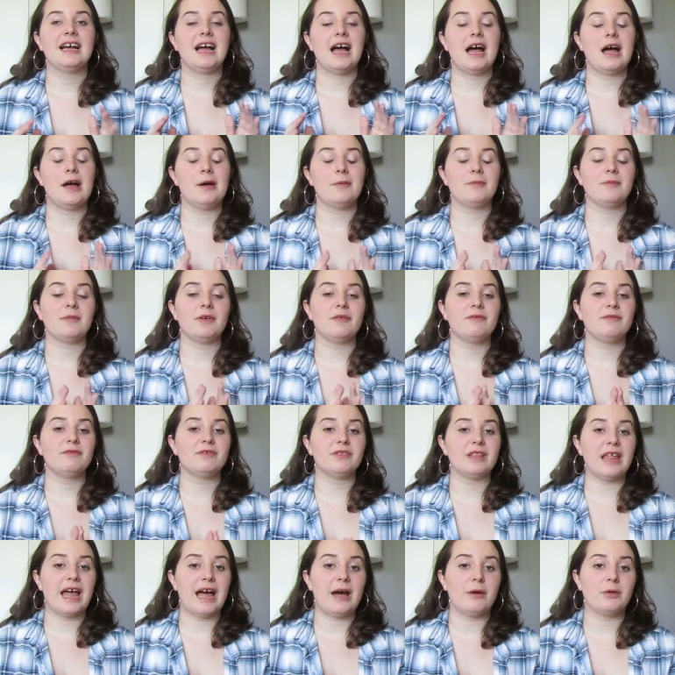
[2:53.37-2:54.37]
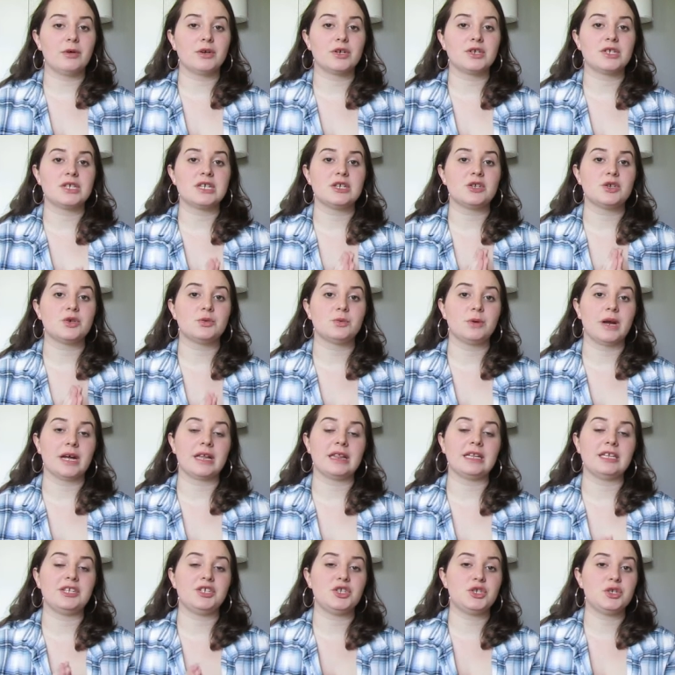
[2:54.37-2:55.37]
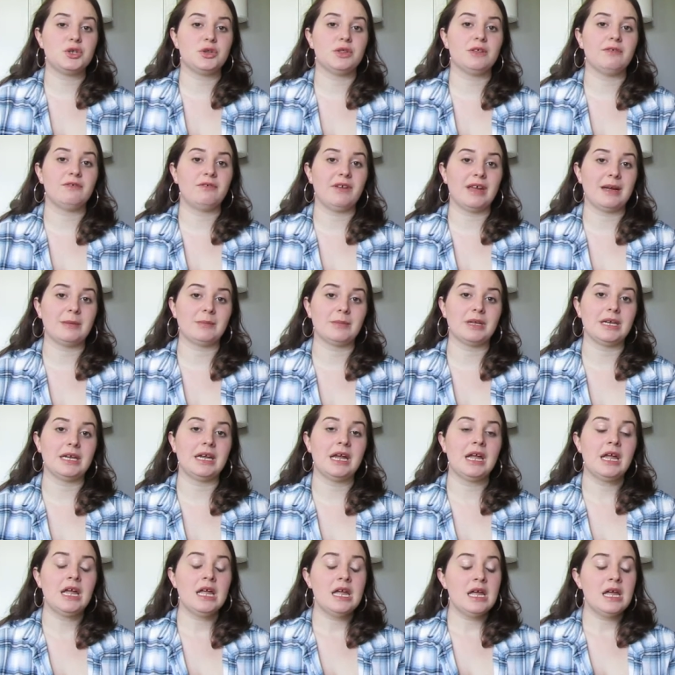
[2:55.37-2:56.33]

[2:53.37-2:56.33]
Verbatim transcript: um, flowers directly to the family.